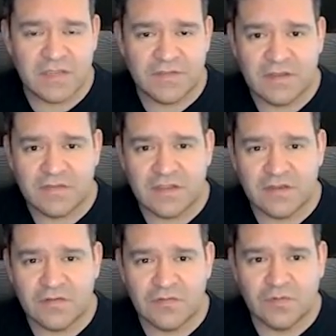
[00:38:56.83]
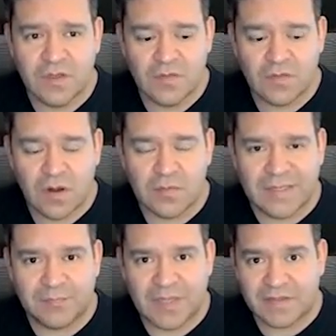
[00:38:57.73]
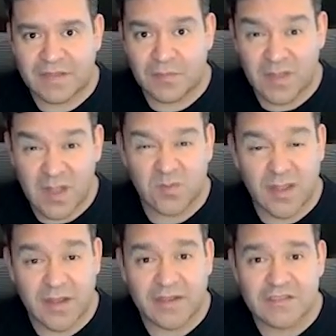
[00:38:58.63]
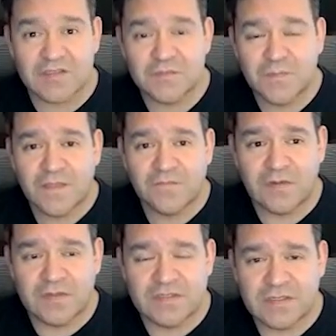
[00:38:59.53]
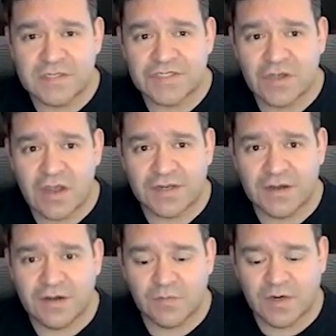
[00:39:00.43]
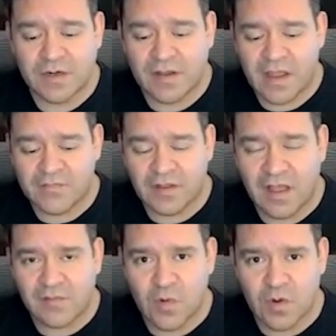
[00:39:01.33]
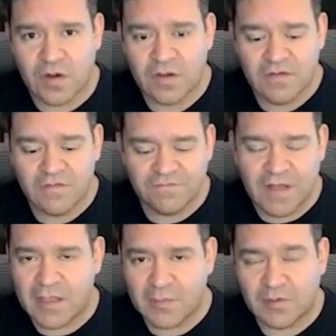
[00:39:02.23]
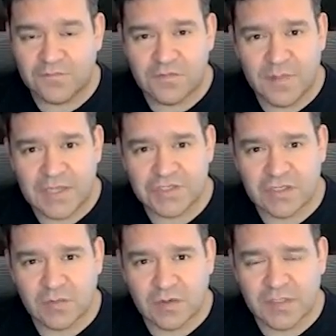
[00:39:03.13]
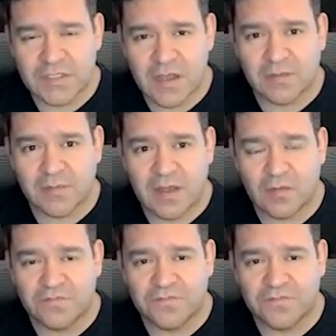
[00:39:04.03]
I think that you probably picked up a couple nuggets from listening to Shaun here, and we're going to have a lot more valuable information that we're going to be talking about with